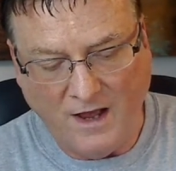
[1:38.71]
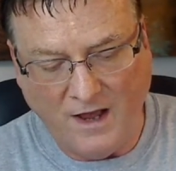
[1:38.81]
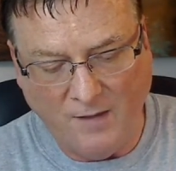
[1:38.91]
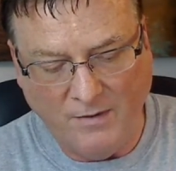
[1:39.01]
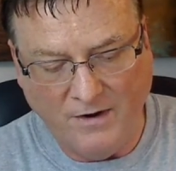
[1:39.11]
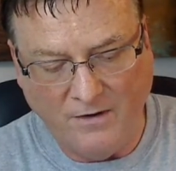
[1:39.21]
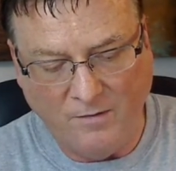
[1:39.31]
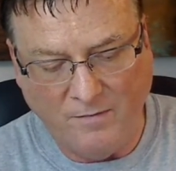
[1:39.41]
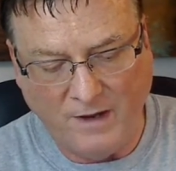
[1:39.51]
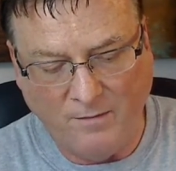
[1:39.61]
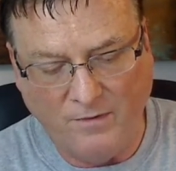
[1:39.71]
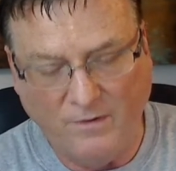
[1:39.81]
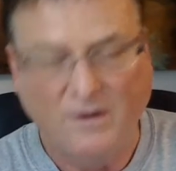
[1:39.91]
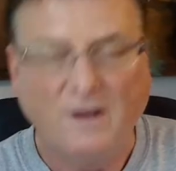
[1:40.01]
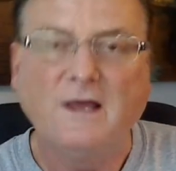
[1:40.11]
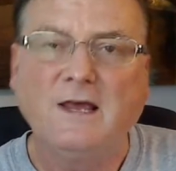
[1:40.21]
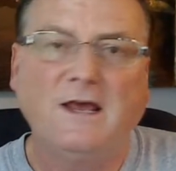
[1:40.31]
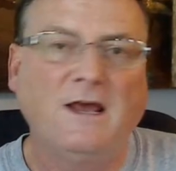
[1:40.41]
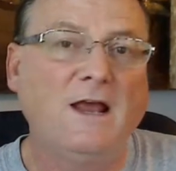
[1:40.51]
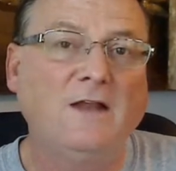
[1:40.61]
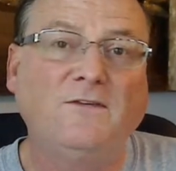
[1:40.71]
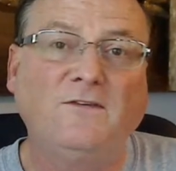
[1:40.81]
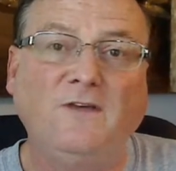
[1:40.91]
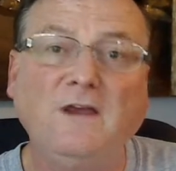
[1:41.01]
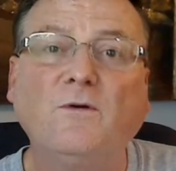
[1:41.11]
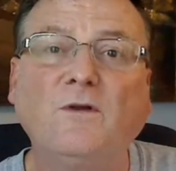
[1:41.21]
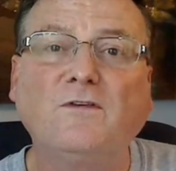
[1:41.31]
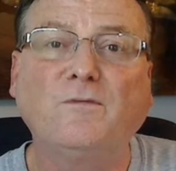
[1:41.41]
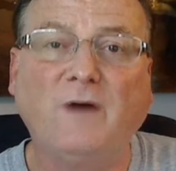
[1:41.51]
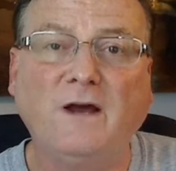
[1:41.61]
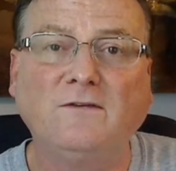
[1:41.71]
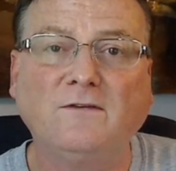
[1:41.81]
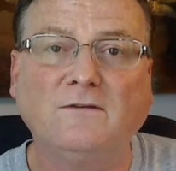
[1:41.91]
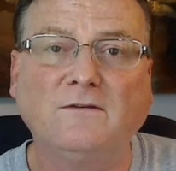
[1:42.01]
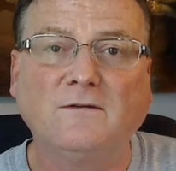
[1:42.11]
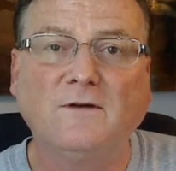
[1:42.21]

habanero pepper, and secret spices.